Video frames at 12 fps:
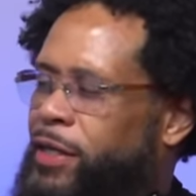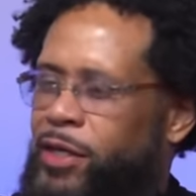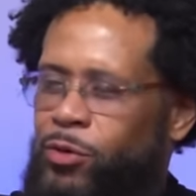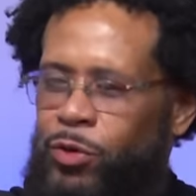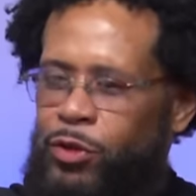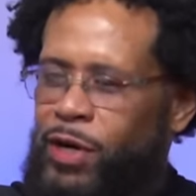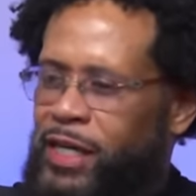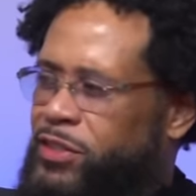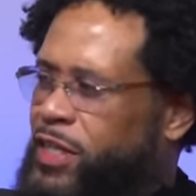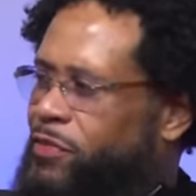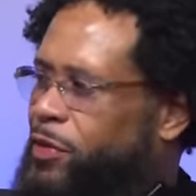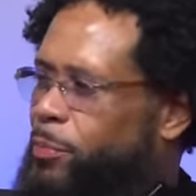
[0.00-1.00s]
When you got
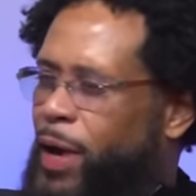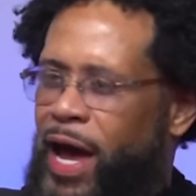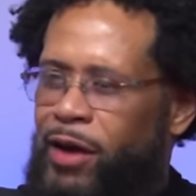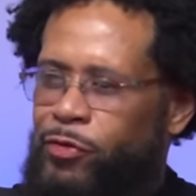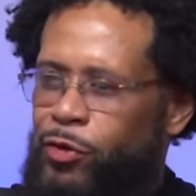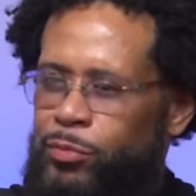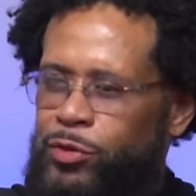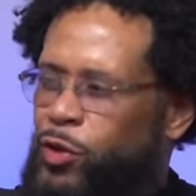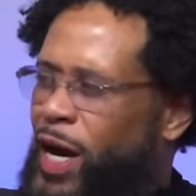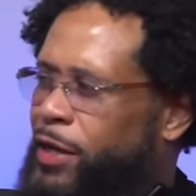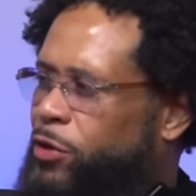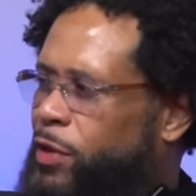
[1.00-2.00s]
seven bathrooms, you got you